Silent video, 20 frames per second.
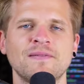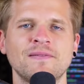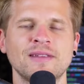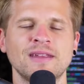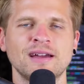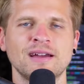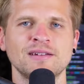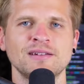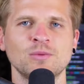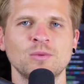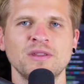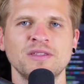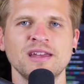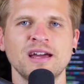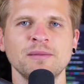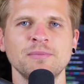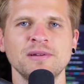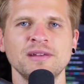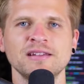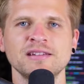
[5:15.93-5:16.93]
And with
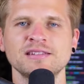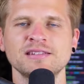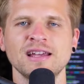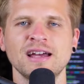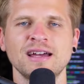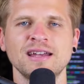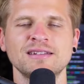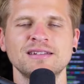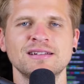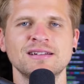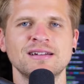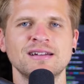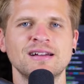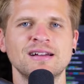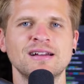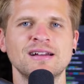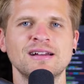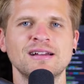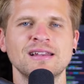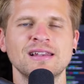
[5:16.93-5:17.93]
that being said,
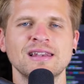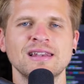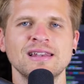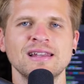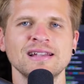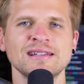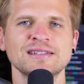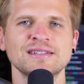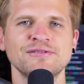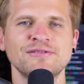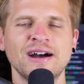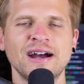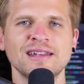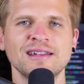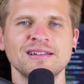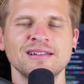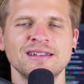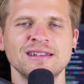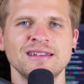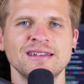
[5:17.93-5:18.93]
let's
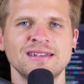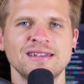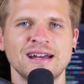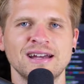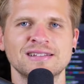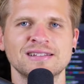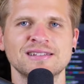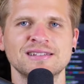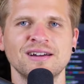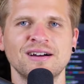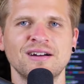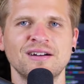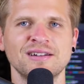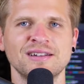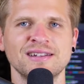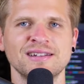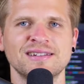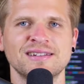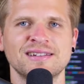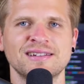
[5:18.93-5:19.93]
finally get started.